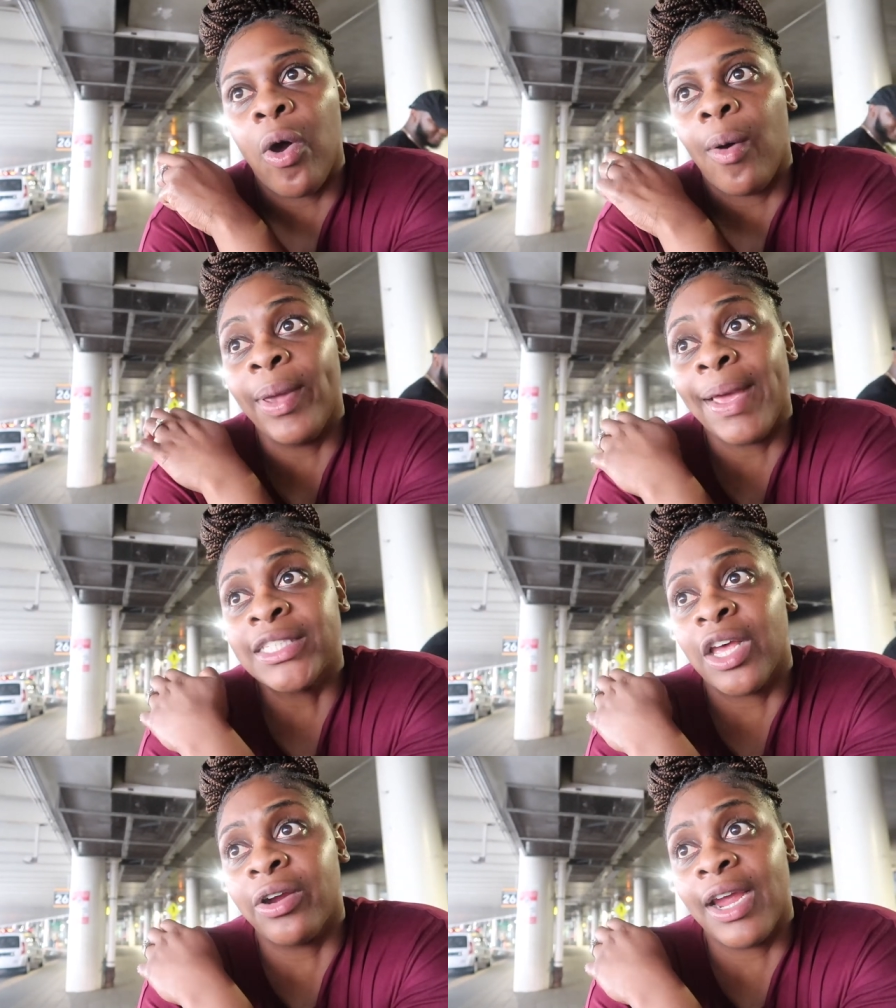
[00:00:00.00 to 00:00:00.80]
we about
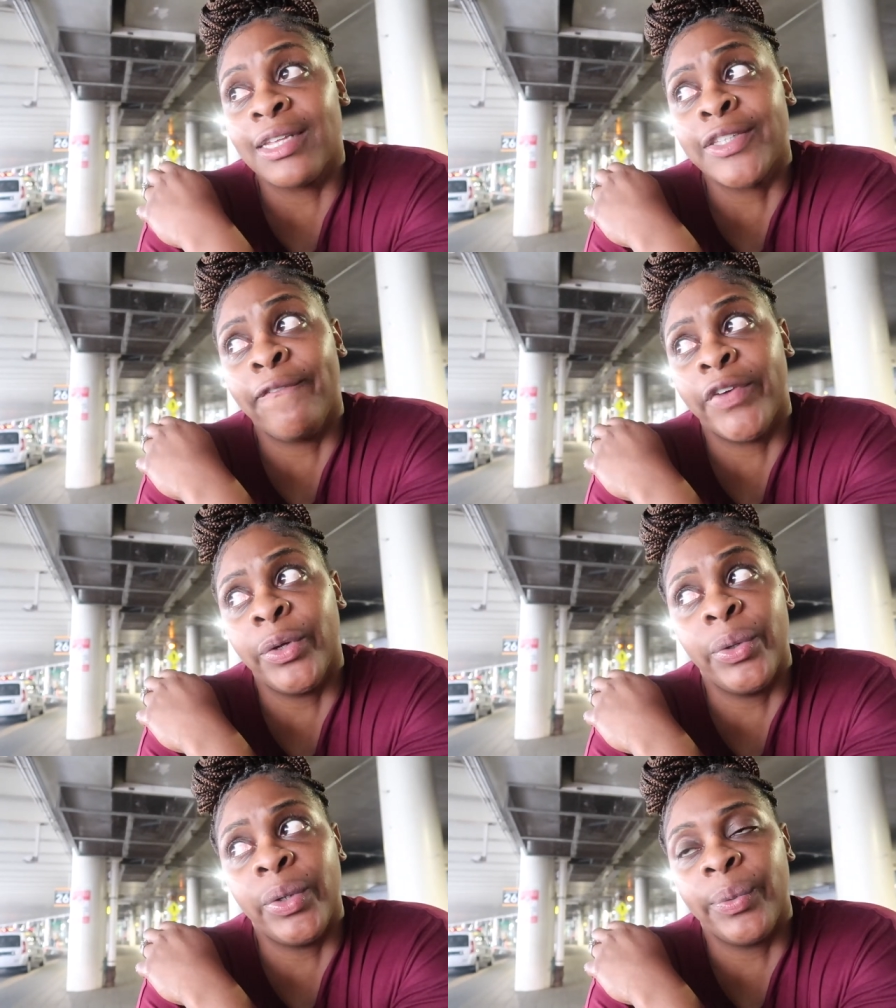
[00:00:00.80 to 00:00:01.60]
to go grab some
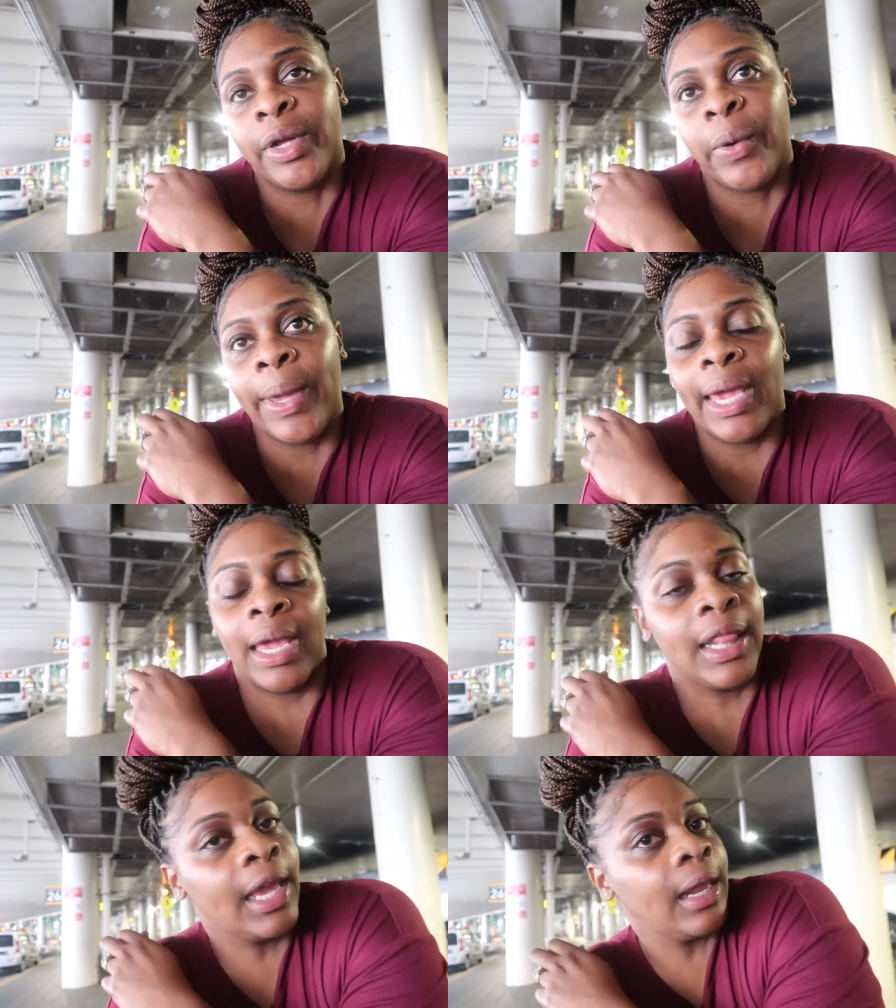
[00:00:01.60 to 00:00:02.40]
food real quick
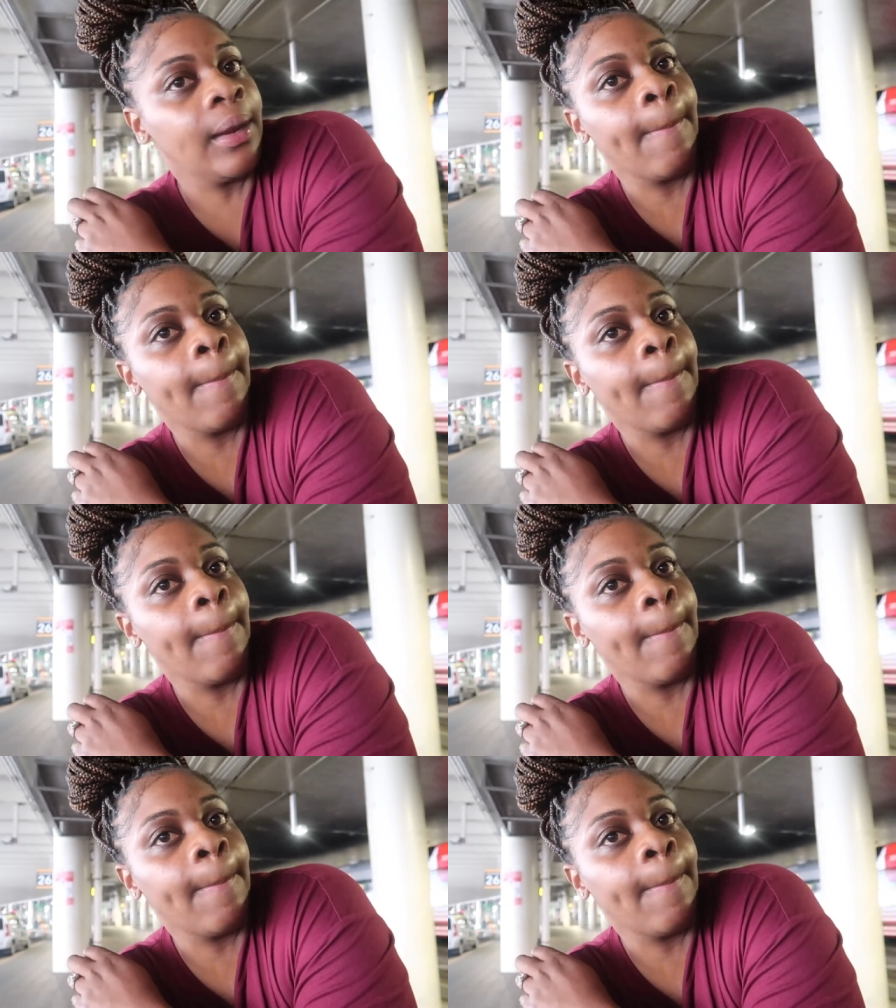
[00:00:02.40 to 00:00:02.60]
and then